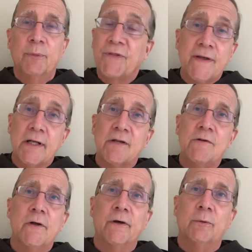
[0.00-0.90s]
But they
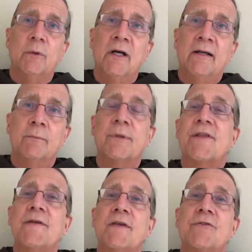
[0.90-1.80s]
didn't know. But
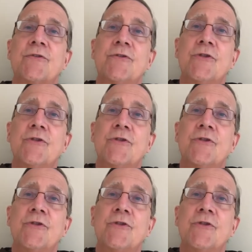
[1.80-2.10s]
I think